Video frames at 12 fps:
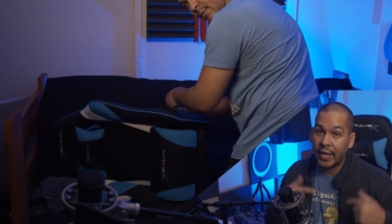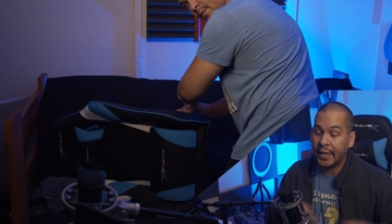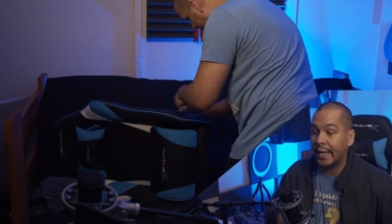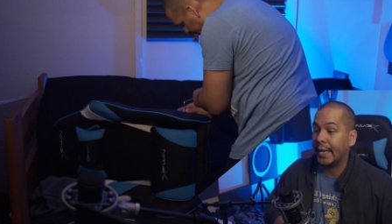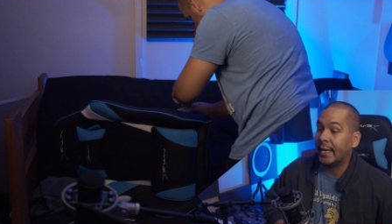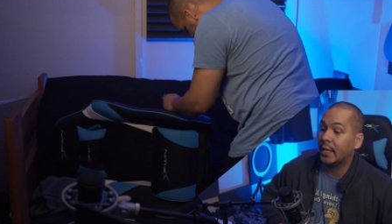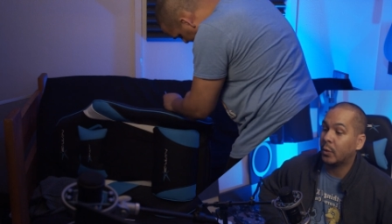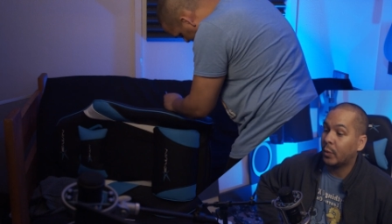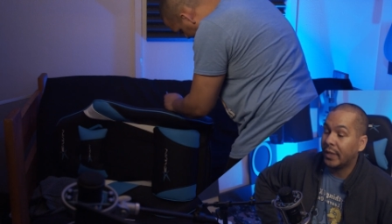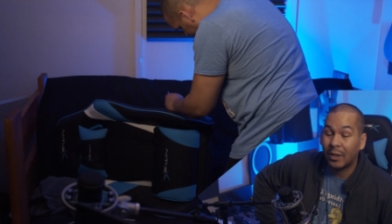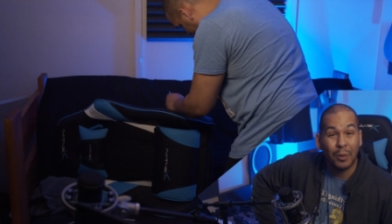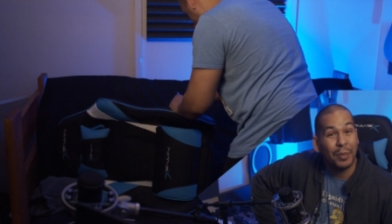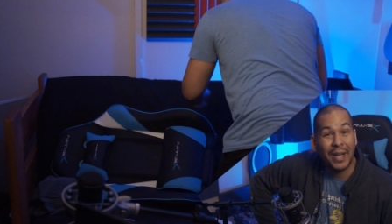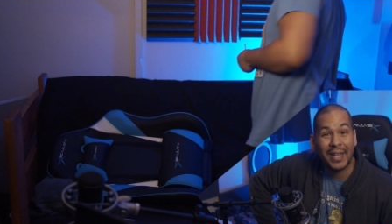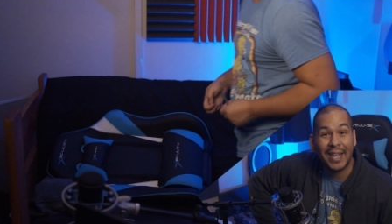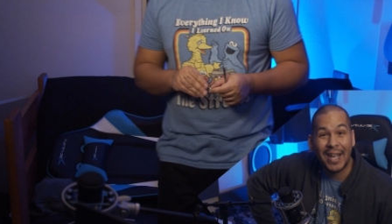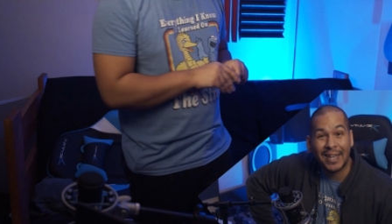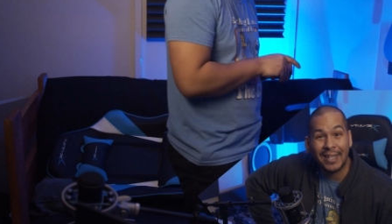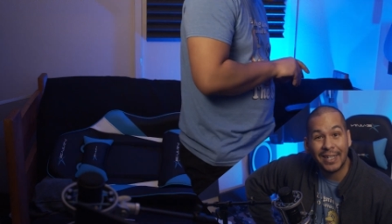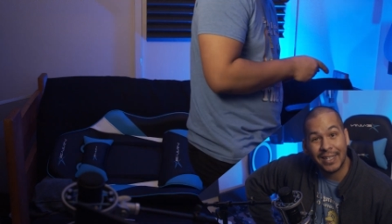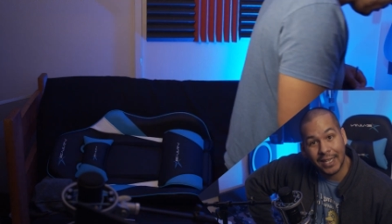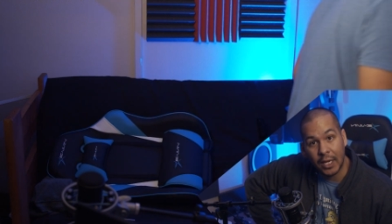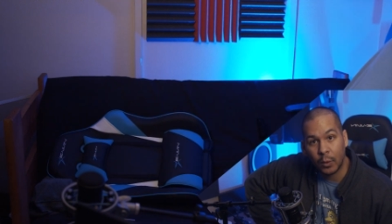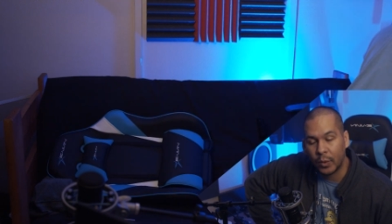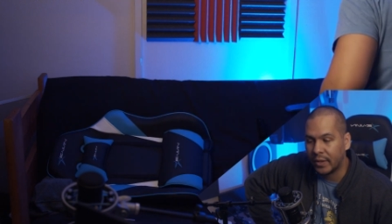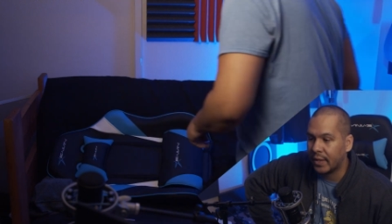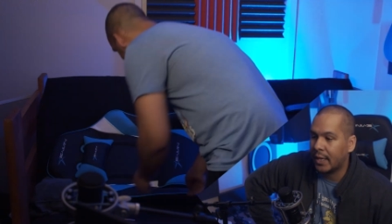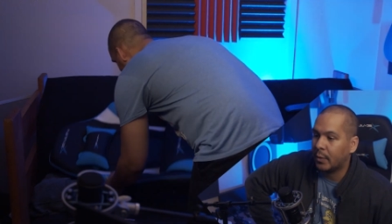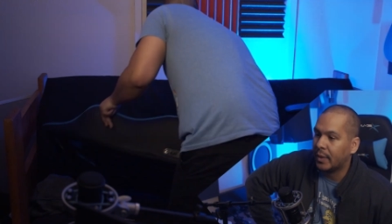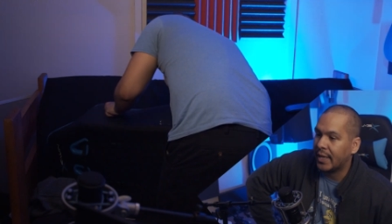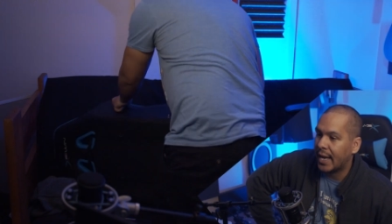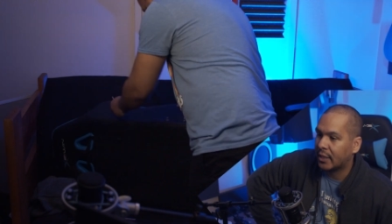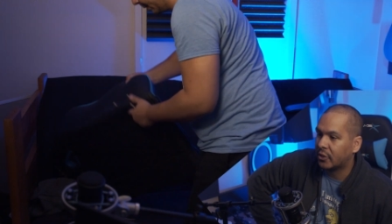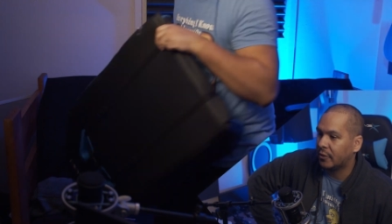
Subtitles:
and we are back at it again with a reaction